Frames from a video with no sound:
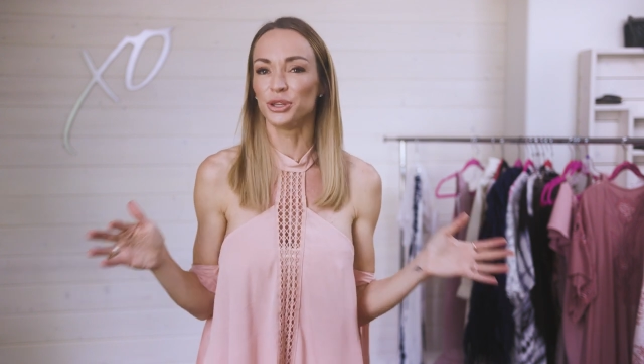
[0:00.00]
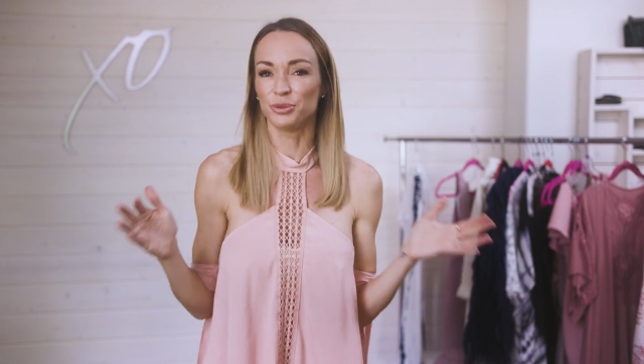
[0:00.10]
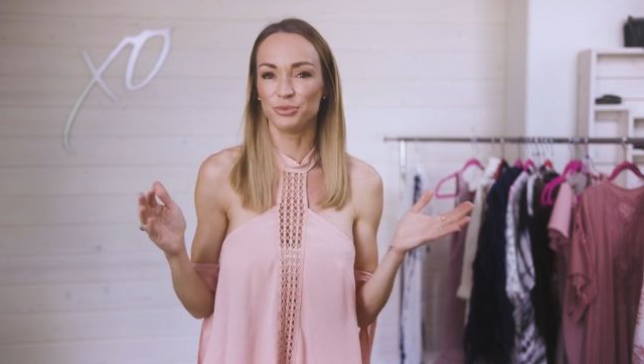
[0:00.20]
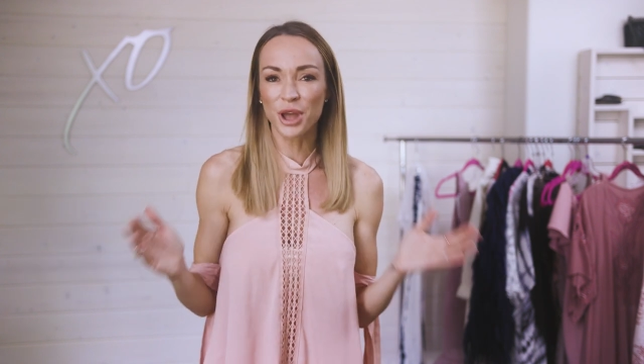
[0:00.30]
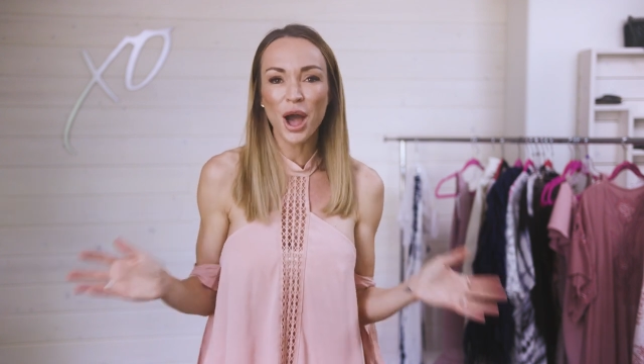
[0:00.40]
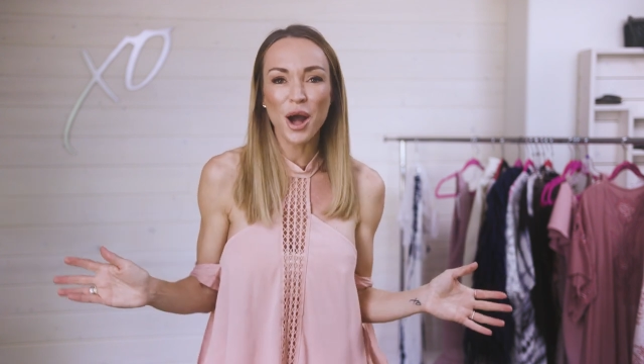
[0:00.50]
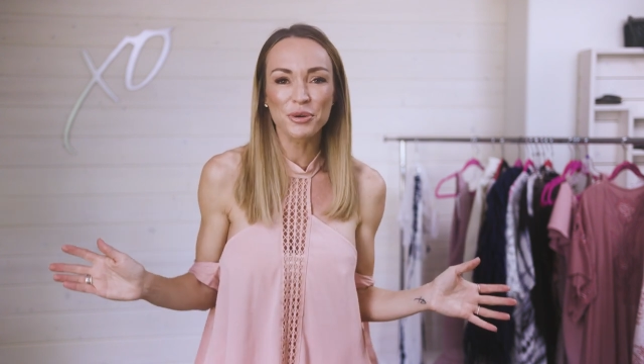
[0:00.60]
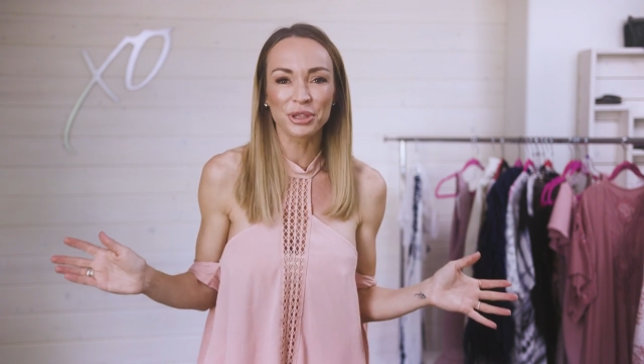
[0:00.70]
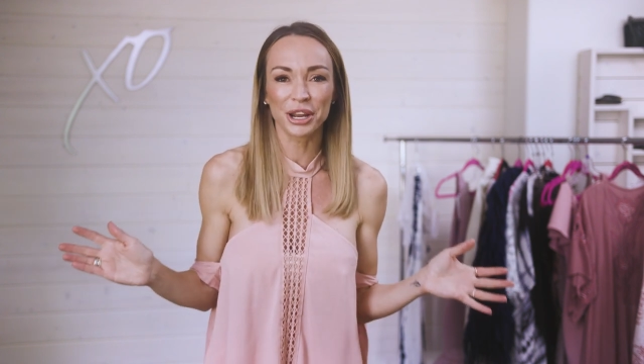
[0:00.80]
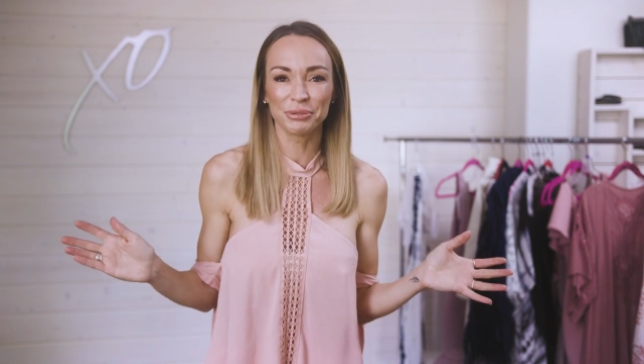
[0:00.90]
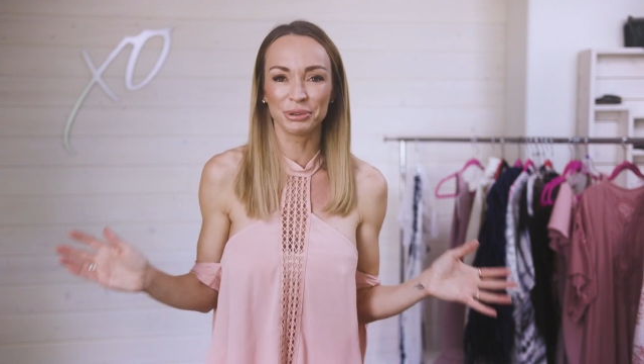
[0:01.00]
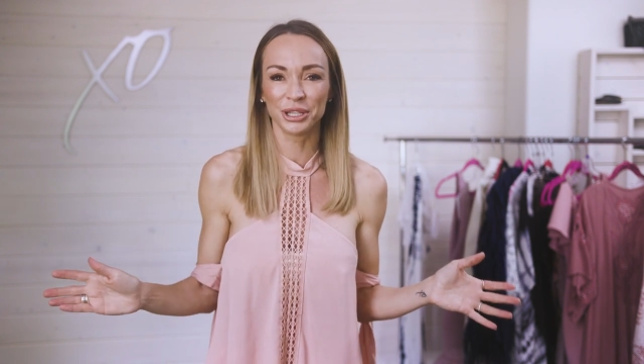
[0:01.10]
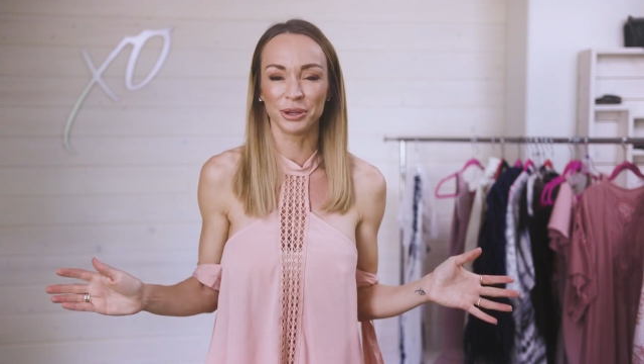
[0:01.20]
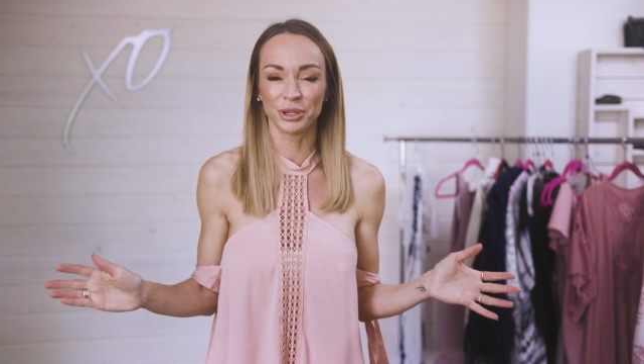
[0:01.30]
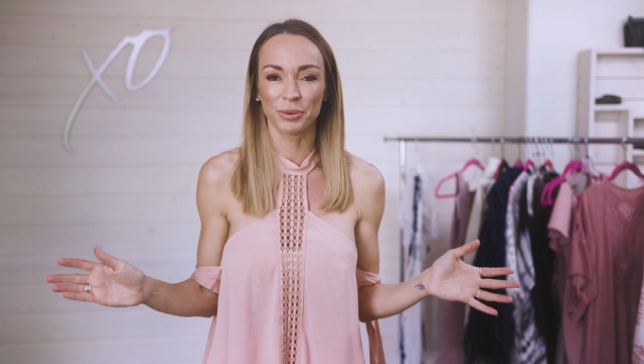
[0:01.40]
you know that I
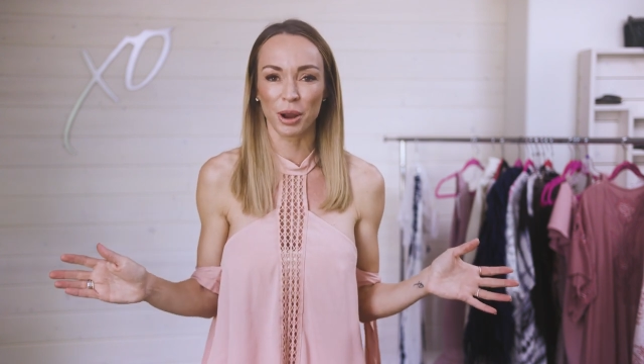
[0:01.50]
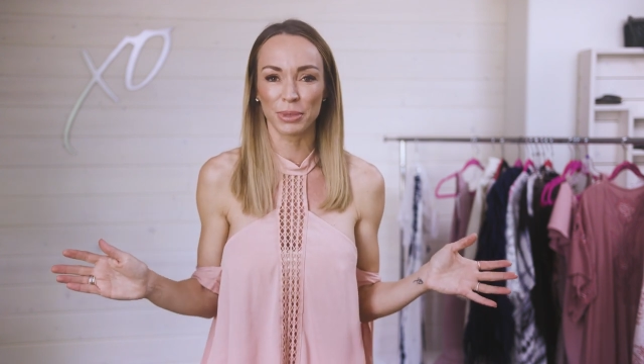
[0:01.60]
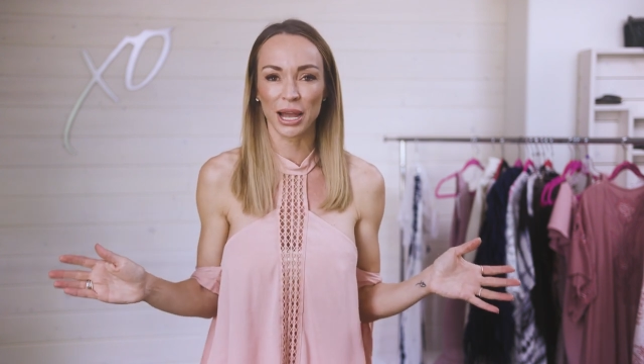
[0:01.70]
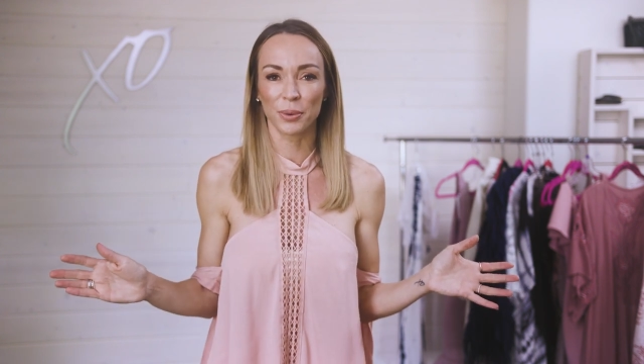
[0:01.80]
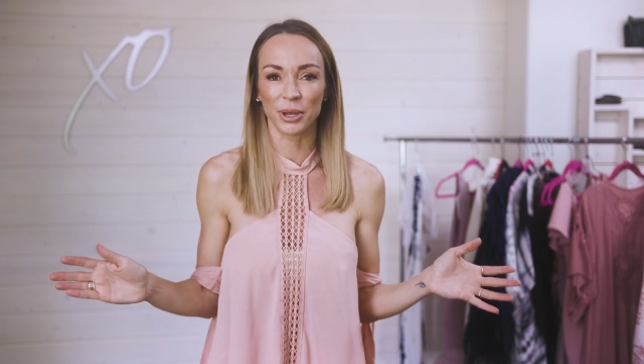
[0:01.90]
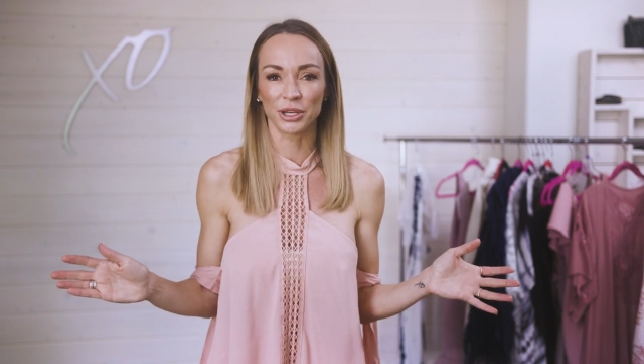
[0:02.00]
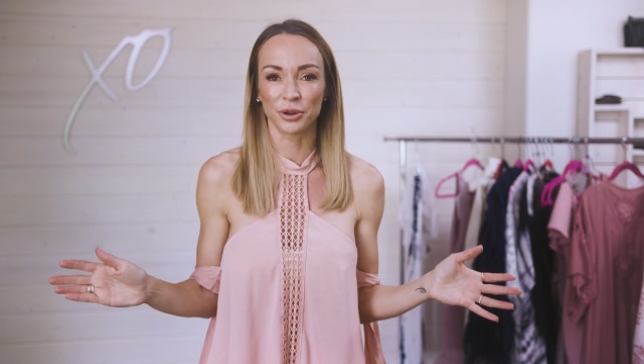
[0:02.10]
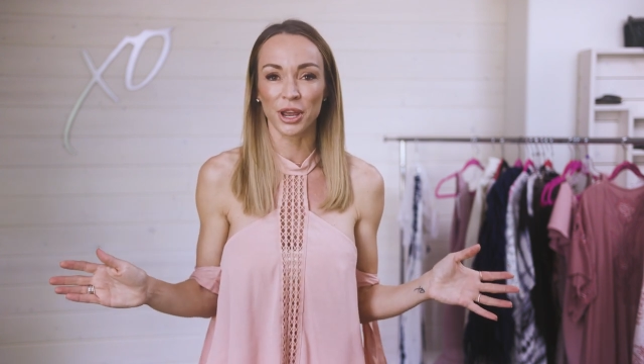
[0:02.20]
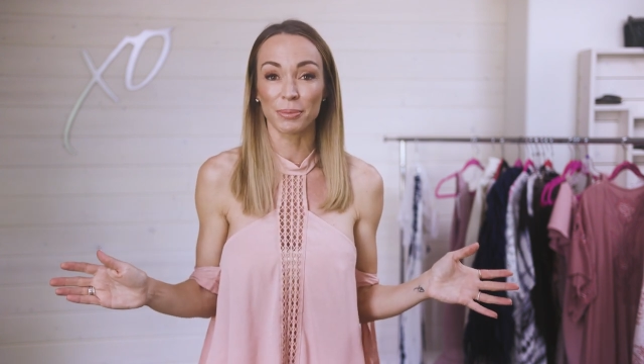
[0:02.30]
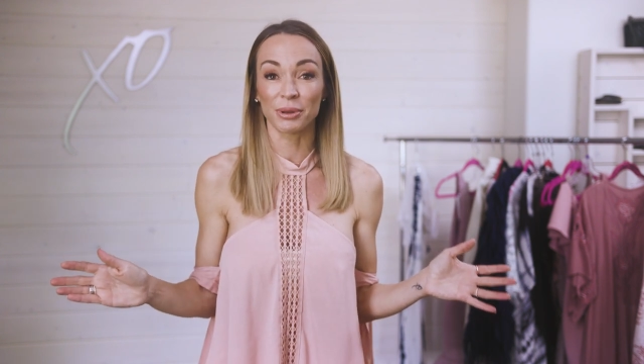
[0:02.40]
really only wear black, white, and gray.